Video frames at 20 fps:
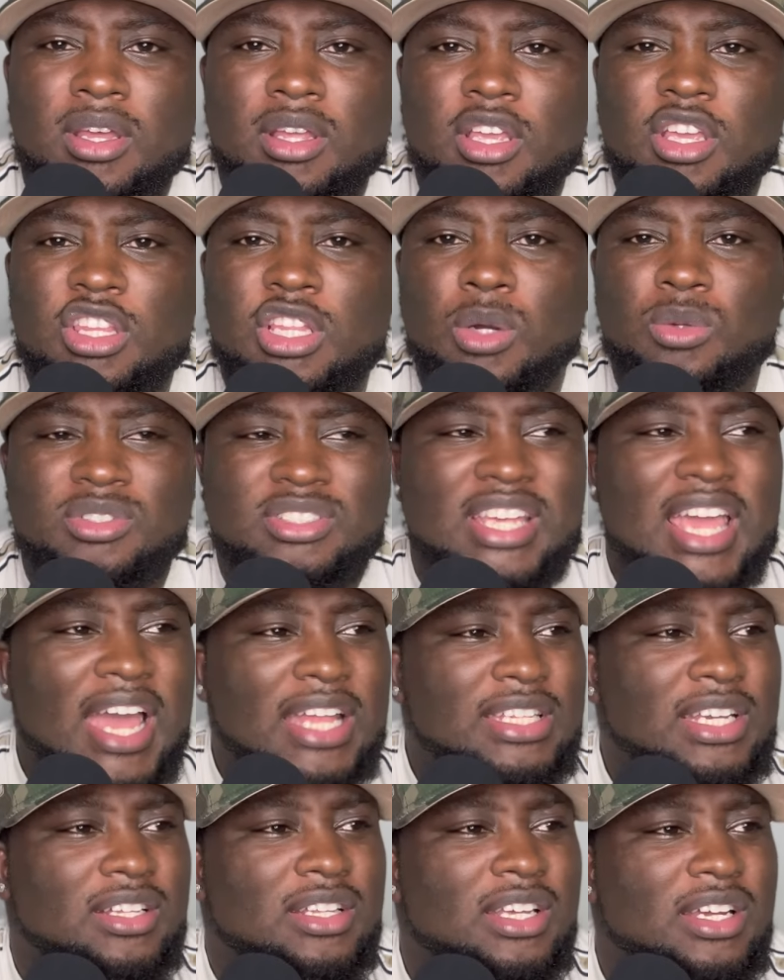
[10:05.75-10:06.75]
You know,
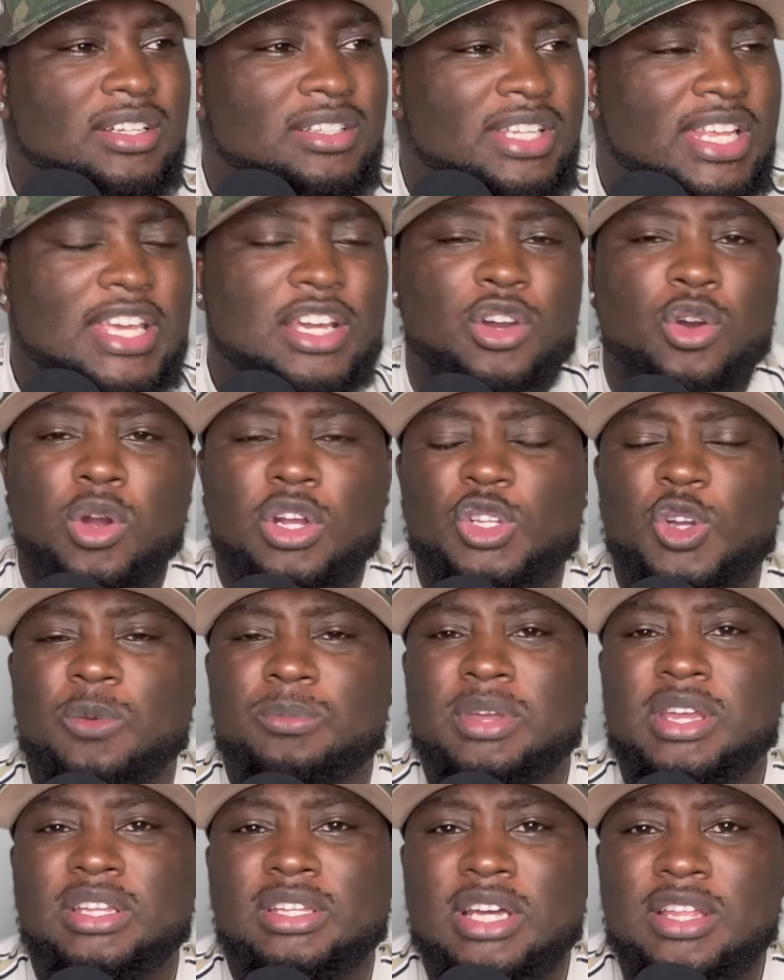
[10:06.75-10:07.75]
technically a decor don't
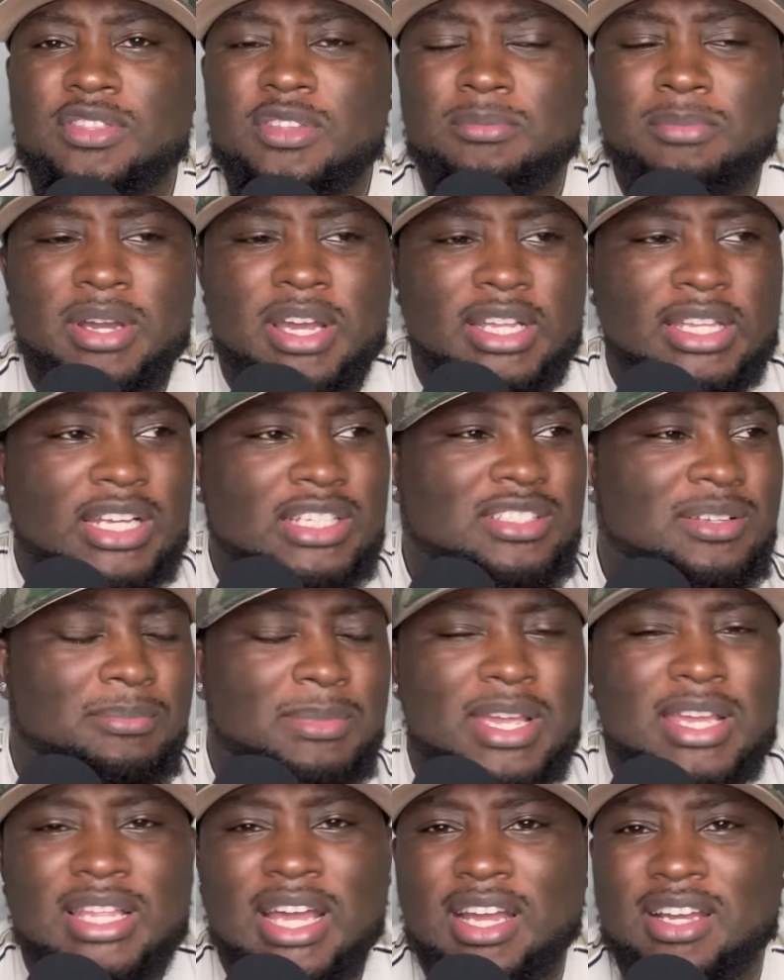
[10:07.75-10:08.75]
mean nothing, but it doesn't
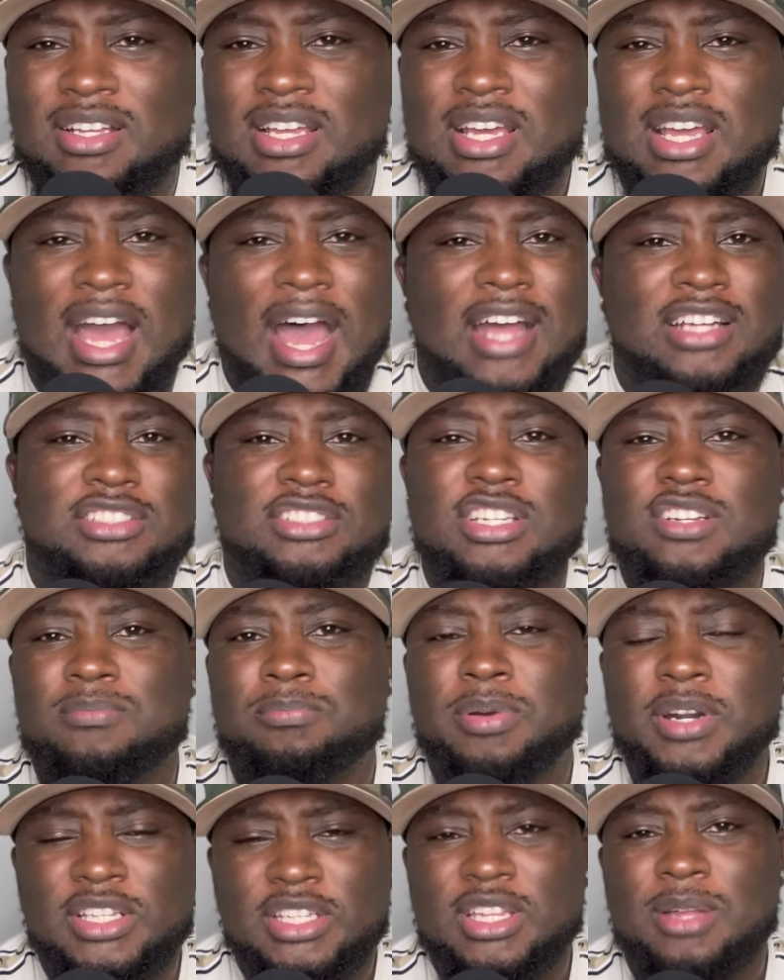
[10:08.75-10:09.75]
mean I, I shouldn't
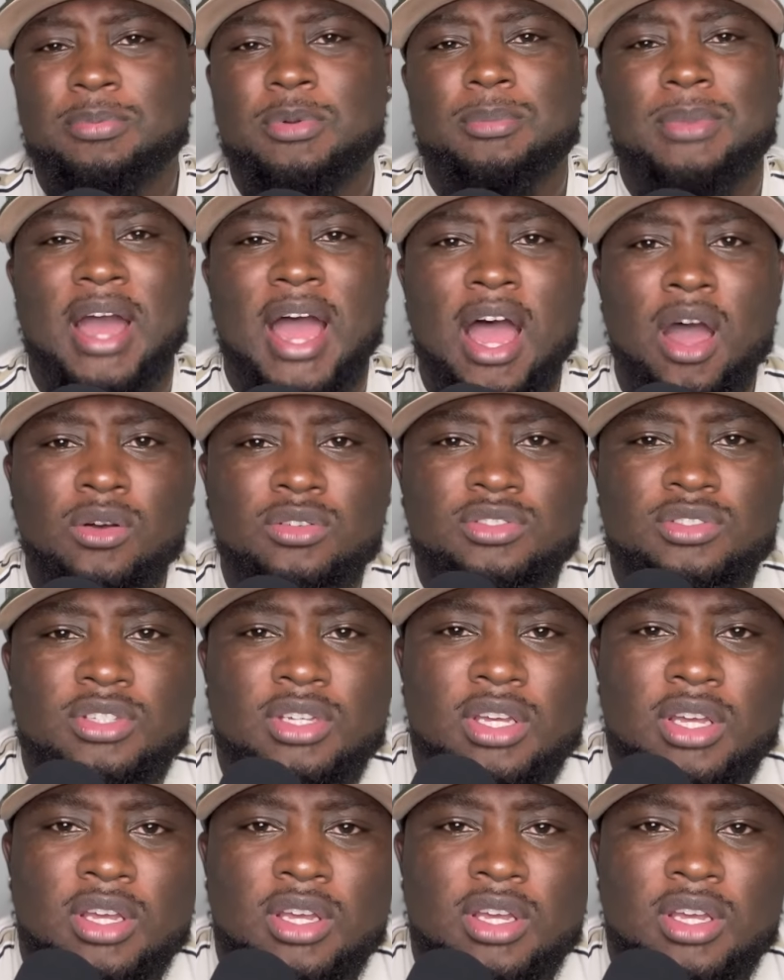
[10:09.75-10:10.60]
put it up in my house.